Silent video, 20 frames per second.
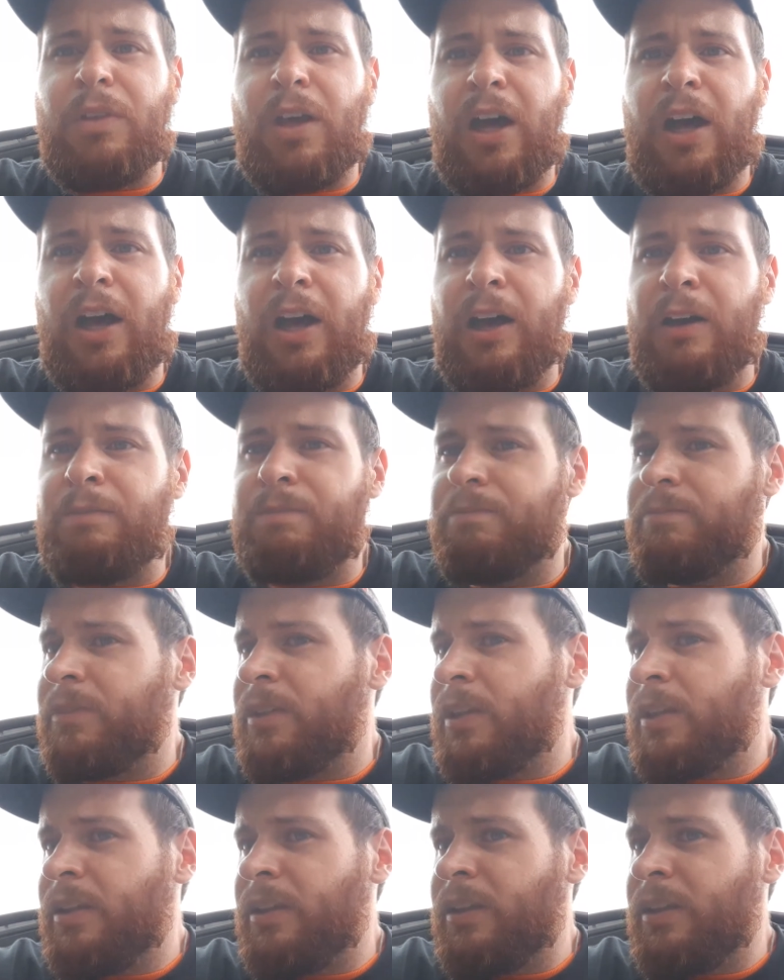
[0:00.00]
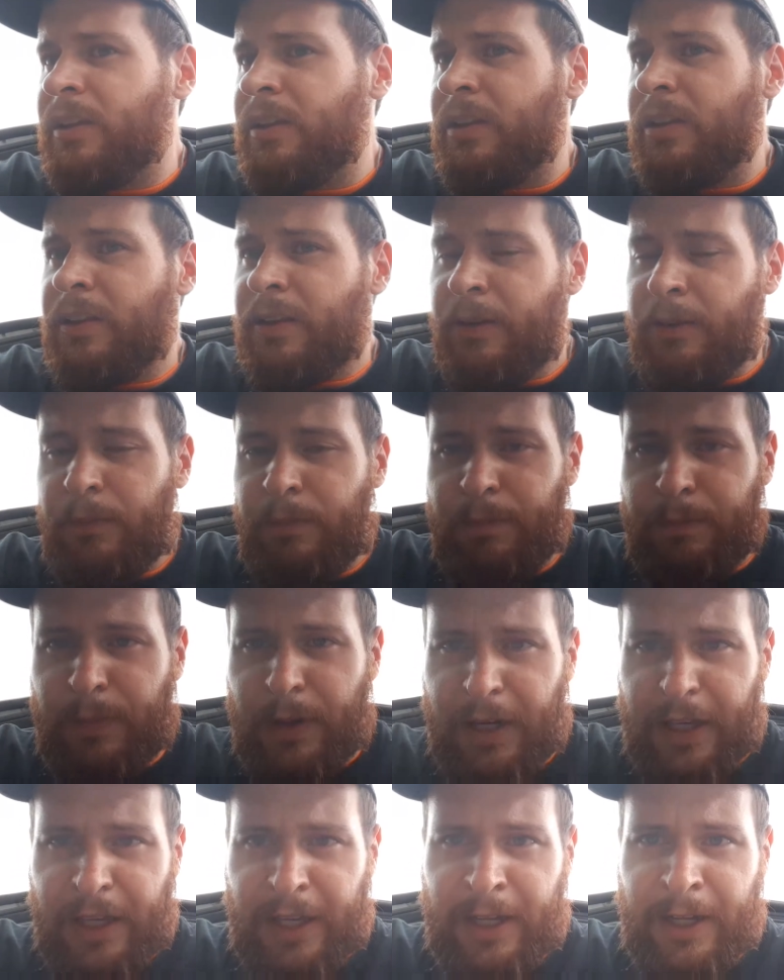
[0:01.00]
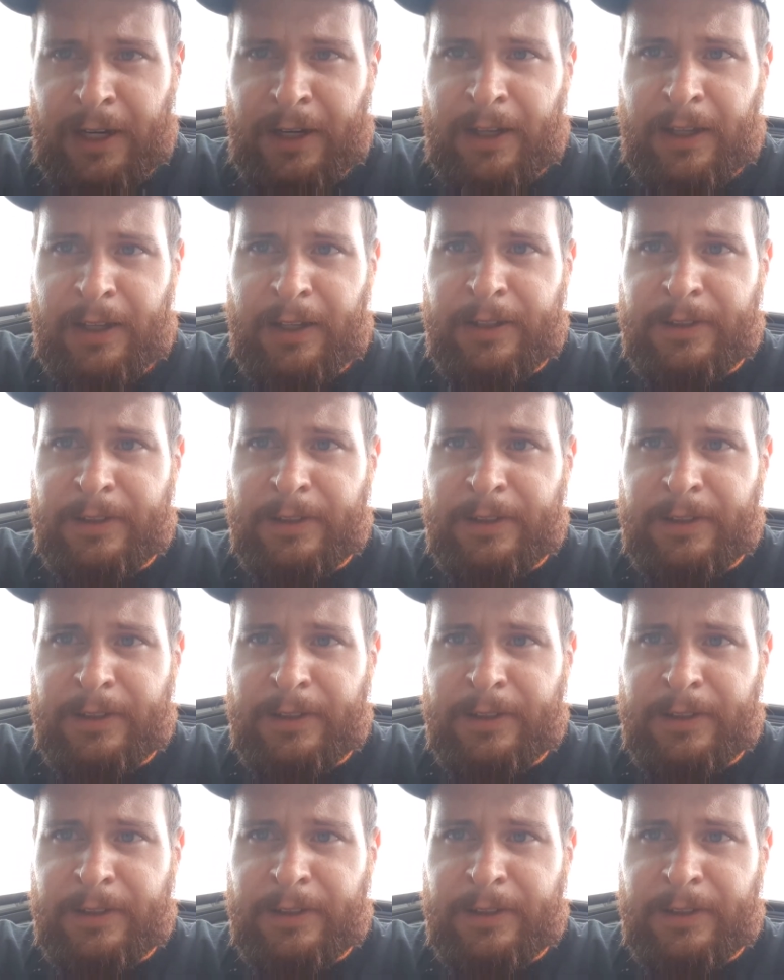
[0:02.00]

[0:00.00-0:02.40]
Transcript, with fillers: Um, but again,